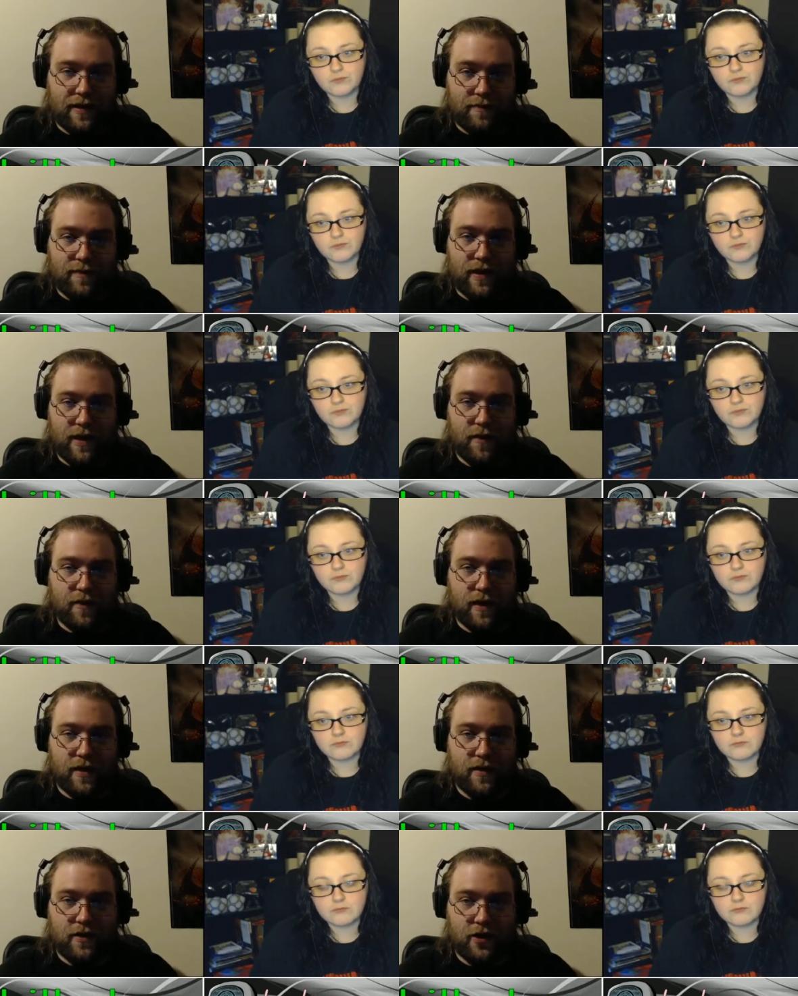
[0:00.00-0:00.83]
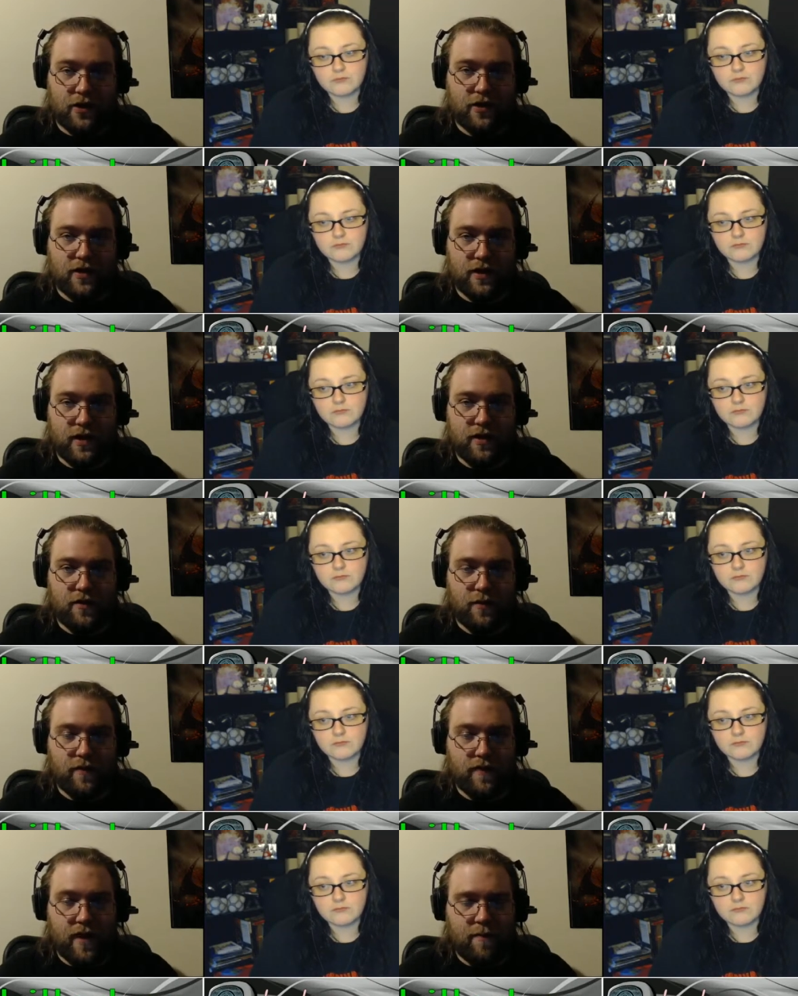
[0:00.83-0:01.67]
Speaker 1: Kieran turned
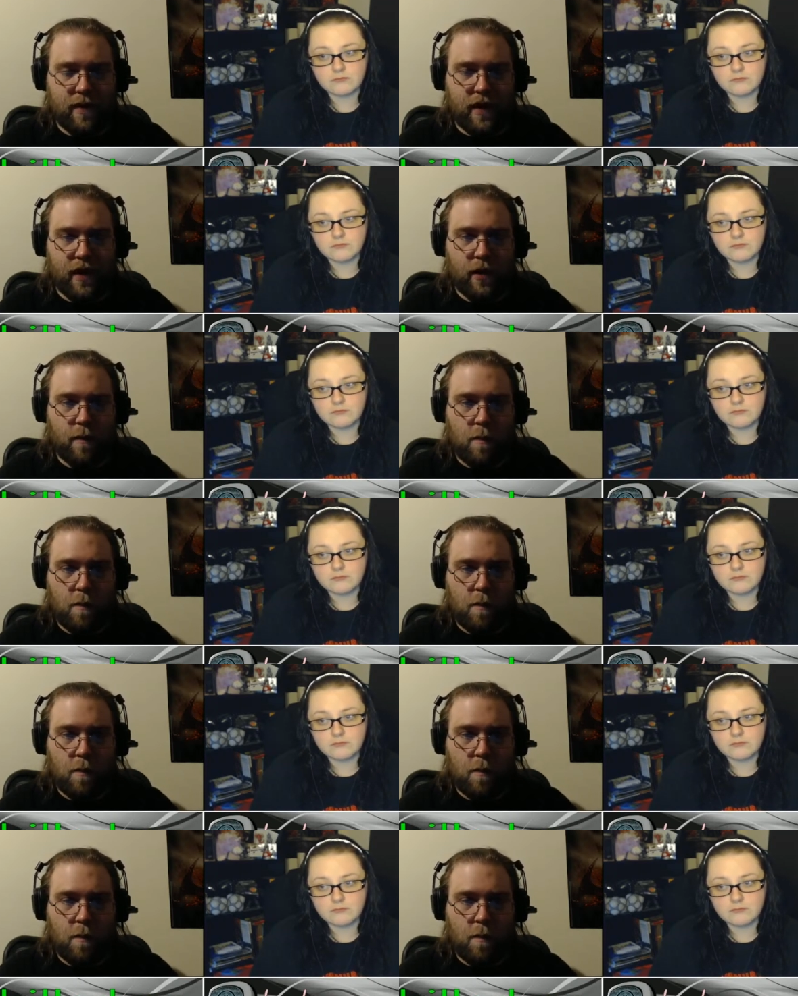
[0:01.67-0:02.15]
into a vampire.